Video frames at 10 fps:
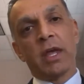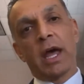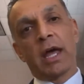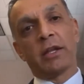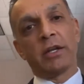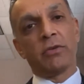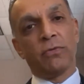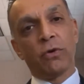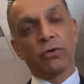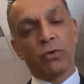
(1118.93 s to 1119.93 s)
and then in the
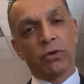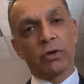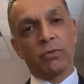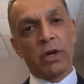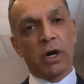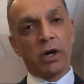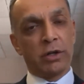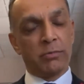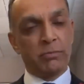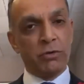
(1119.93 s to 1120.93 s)
fourth quarter we are going
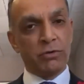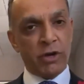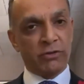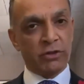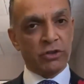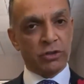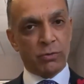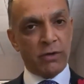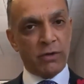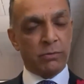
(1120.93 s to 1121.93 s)
to transition
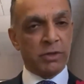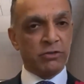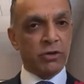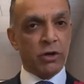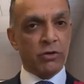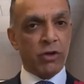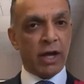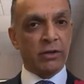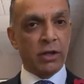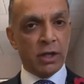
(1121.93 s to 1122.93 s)
away from this
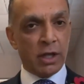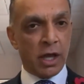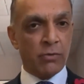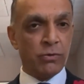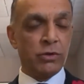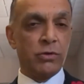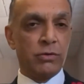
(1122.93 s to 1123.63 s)
contract, and we,